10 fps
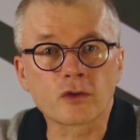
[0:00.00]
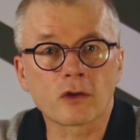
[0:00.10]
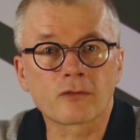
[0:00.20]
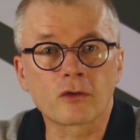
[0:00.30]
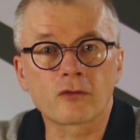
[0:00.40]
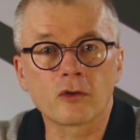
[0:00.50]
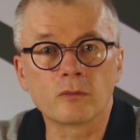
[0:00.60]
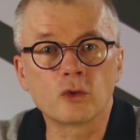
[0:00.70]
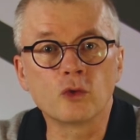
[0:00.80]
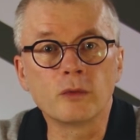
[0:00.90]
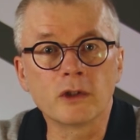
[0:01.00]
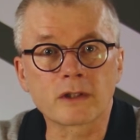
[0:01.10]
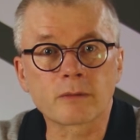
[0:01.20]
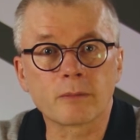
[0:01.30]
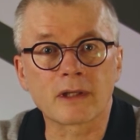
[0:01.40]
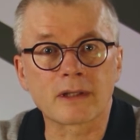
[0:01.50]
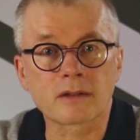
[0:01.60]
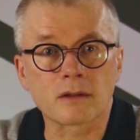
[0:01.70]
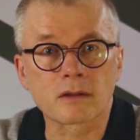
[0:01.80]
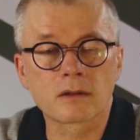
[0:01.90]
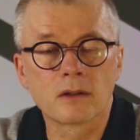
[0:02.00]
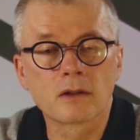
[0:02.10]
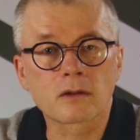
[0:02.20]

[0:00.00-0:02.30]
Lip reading: software from dubious places.